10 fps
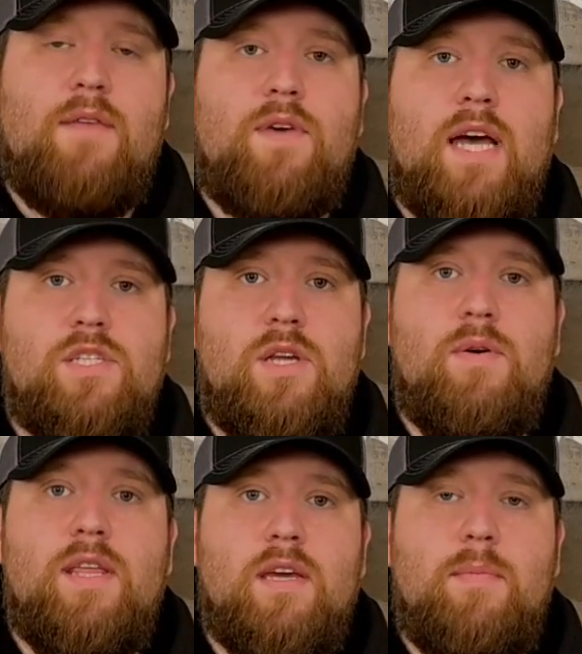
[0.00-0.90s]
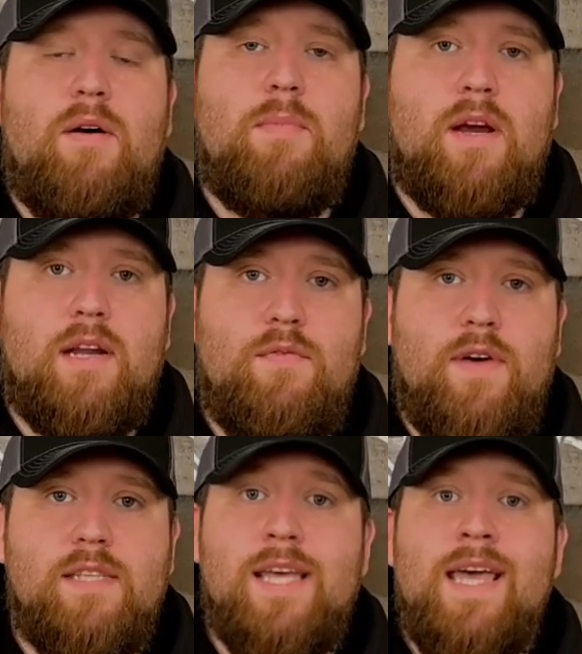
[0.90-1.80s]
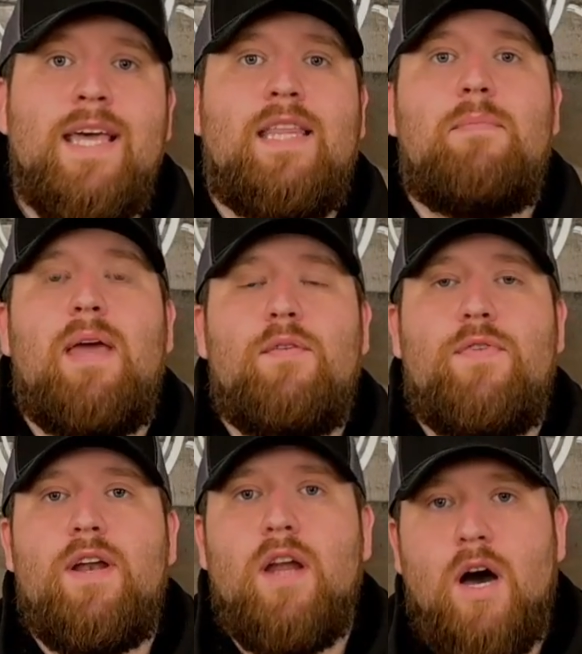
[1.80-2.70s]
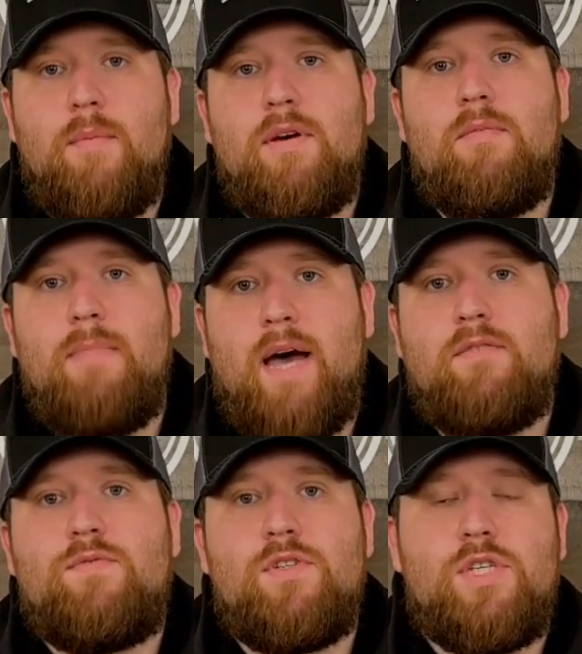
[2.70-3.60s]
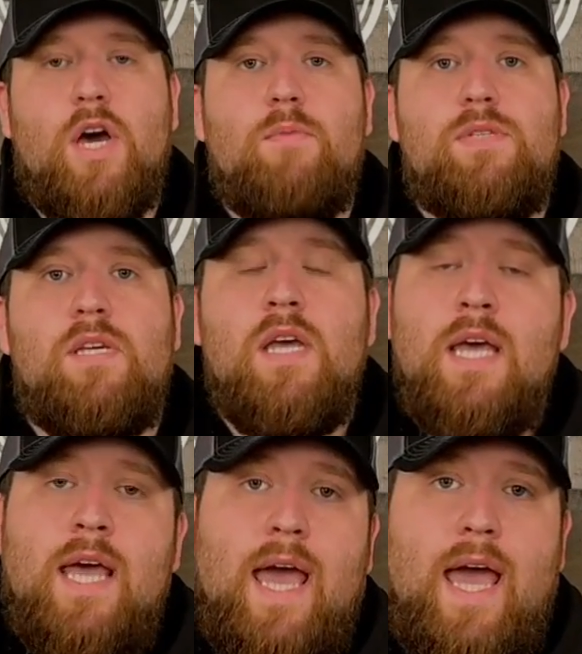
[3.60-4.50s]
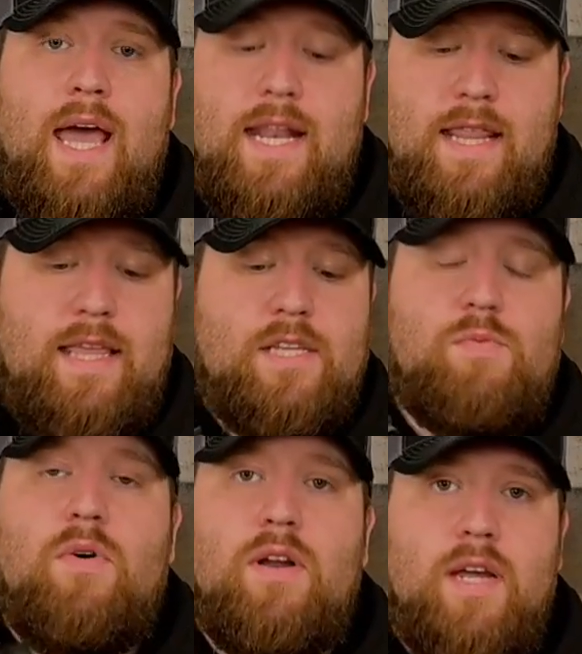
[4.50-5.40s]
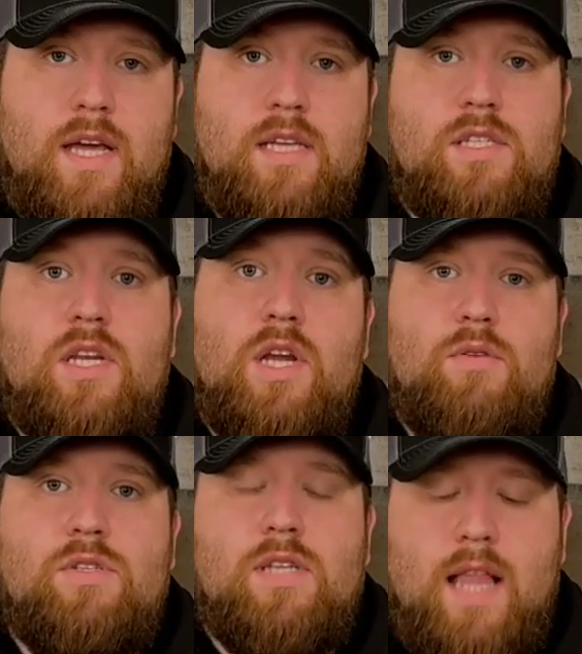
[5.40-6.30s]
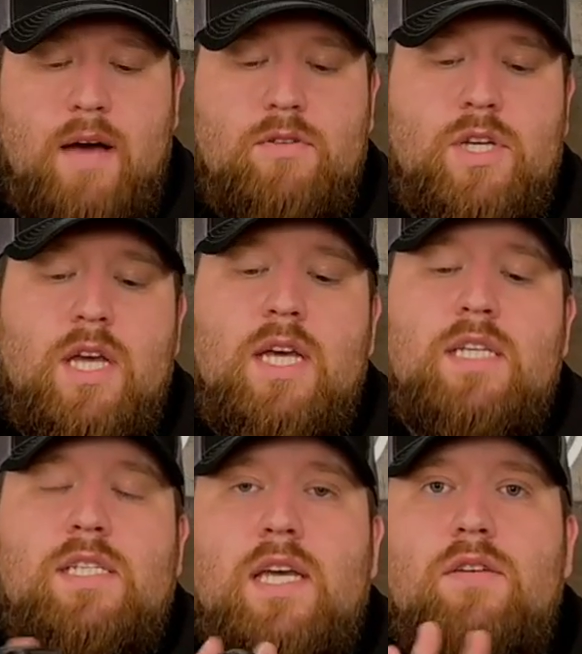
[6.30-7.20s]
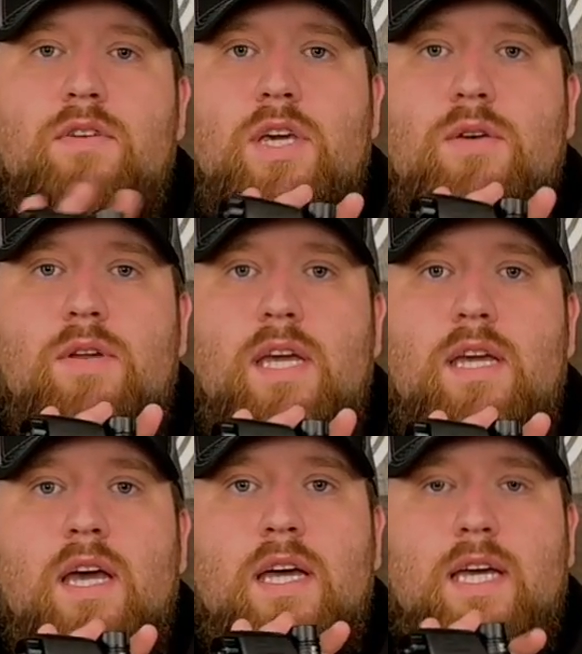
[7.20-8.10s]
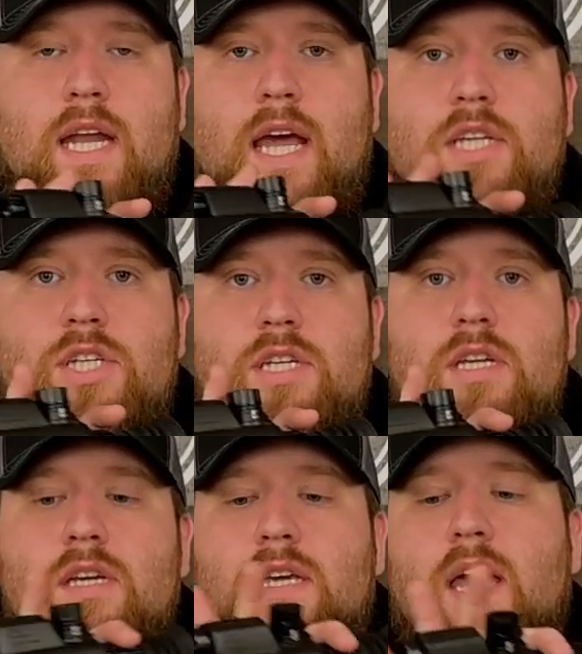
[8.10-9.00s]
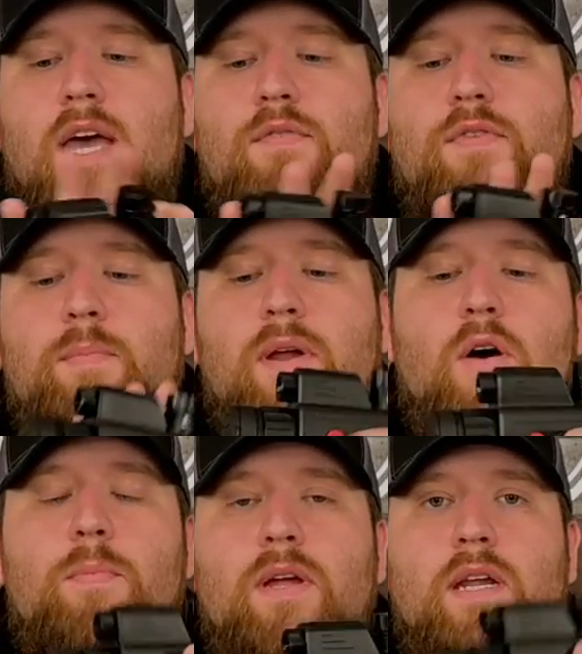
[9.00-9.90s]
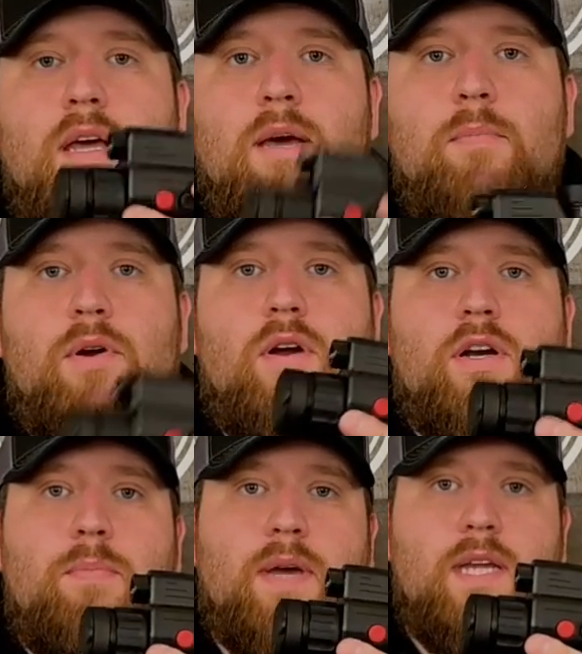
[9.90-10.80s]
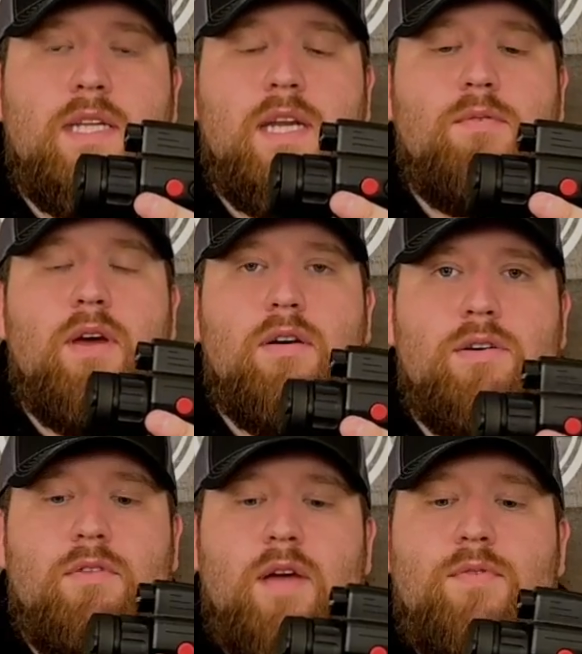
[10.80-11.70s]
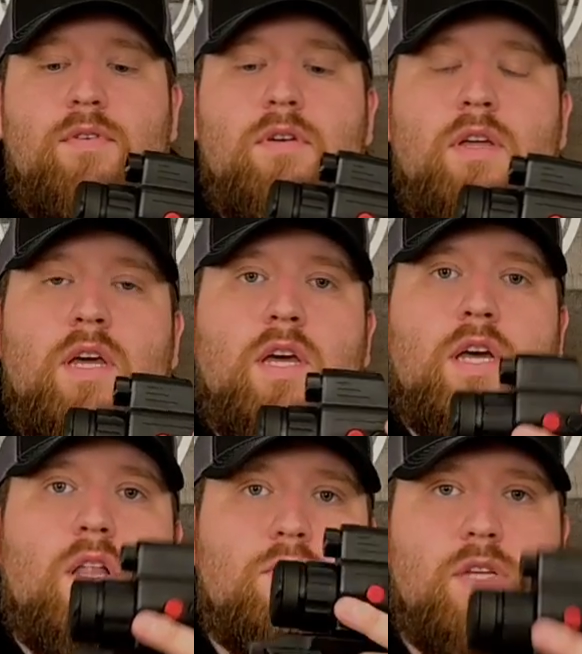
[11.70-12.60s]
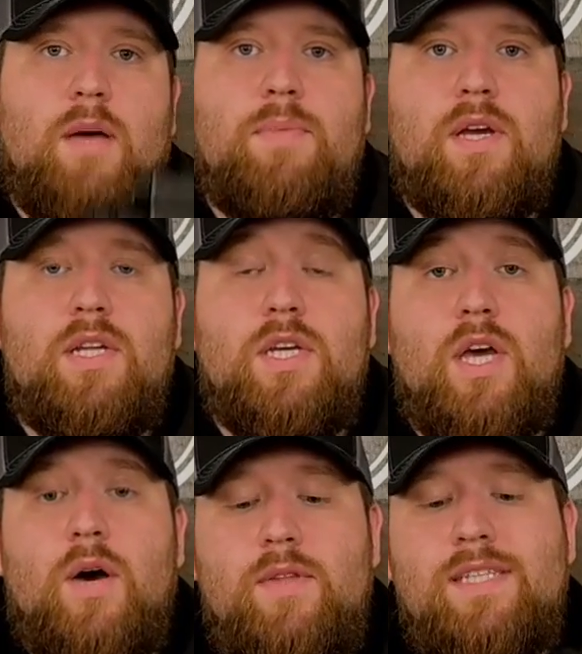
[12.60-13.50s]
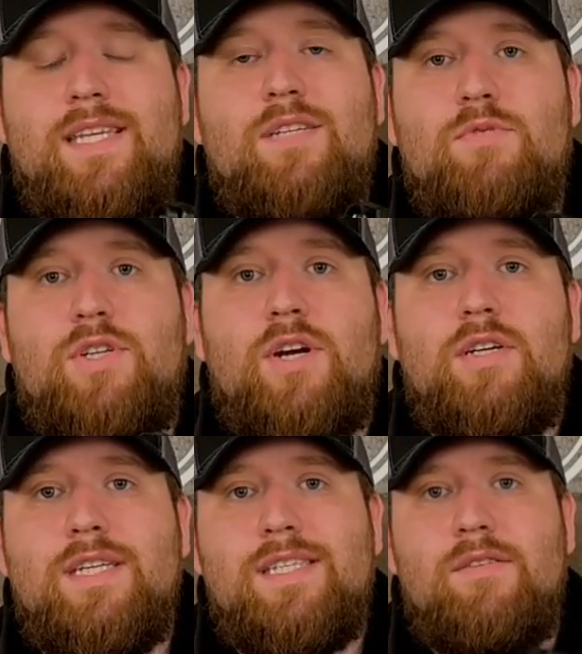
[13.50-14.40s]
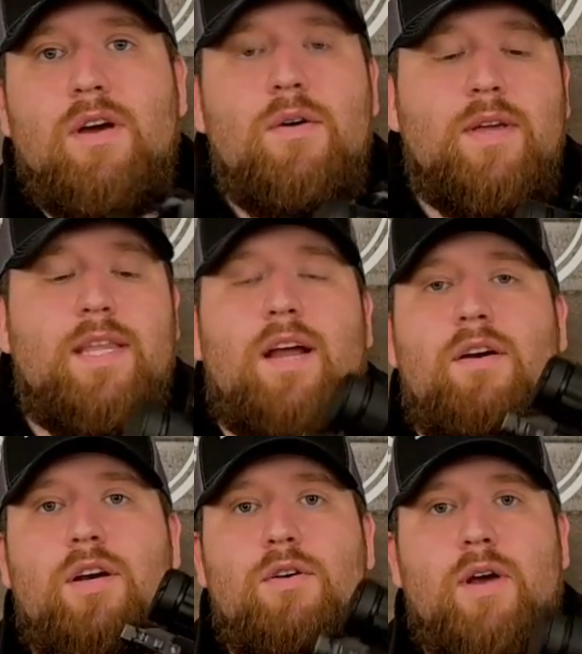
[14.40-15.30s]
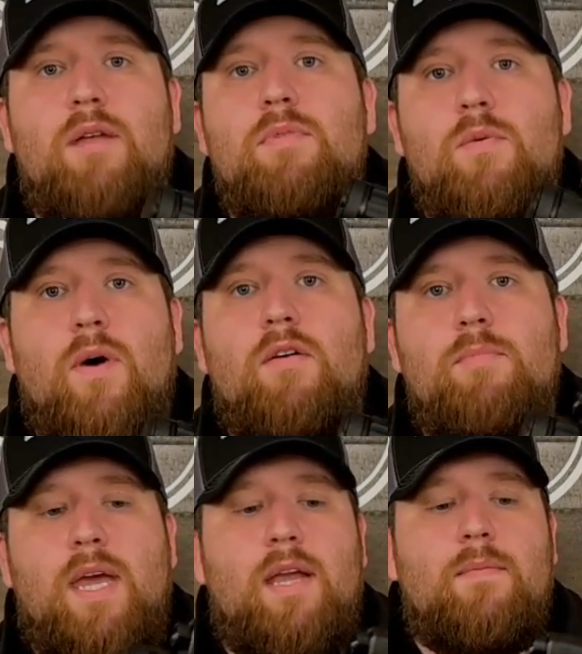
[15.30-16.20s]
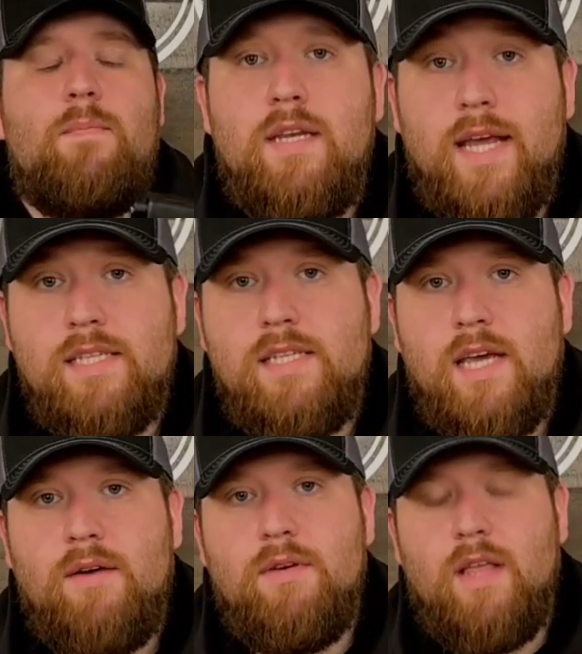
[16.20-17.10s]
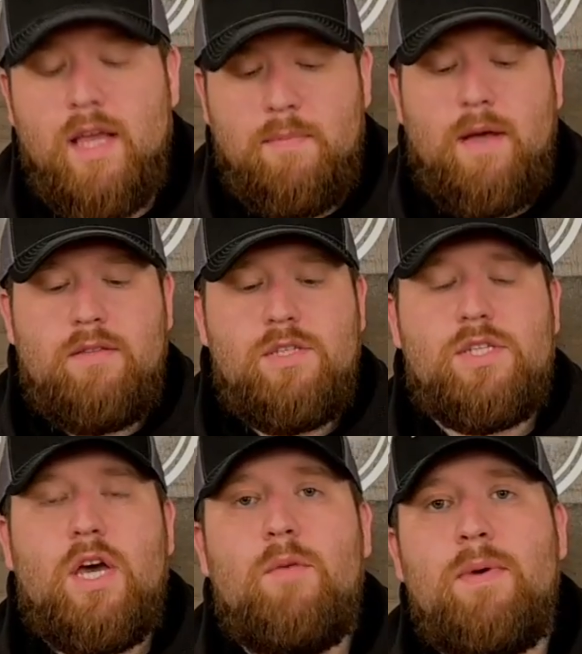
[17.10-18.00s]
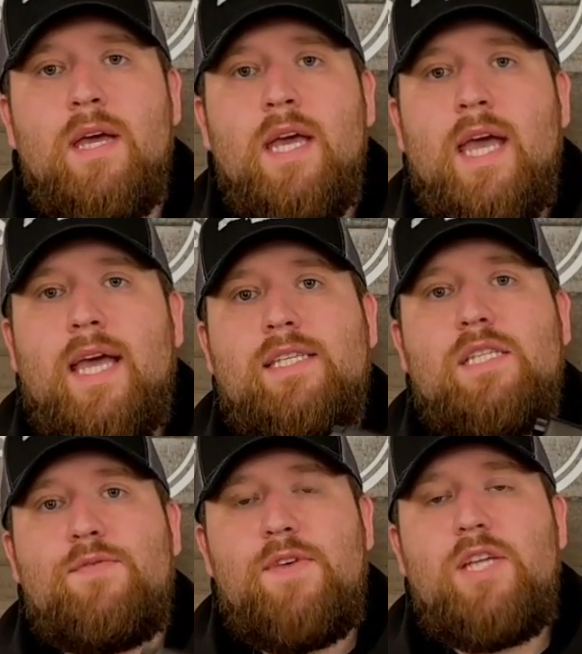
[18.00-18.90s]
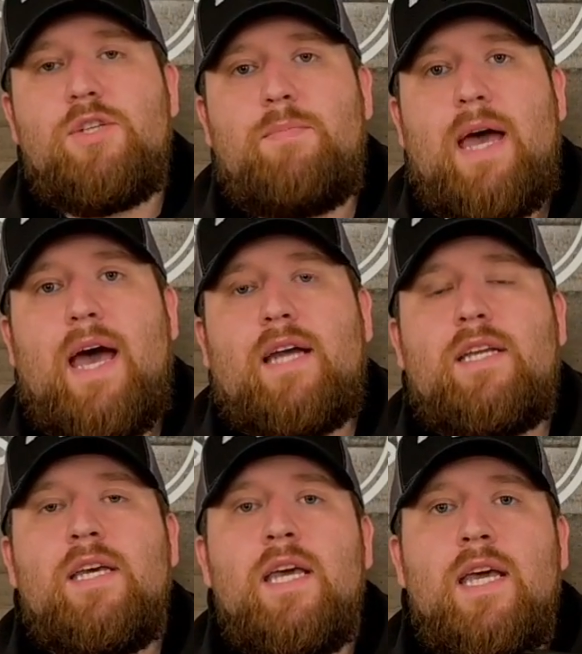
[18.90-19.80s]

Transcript: If you guys know anything about American Defense, they make phenomenal mounts for scopes, and this one is no slouch. Single QD connection, okay? Flip it open, put it on your Picatinny rail on your rifle, close it up, you're good to go. These things return to zero and they are incredibly well made. Next thing I really like about this scope is it's feature packed.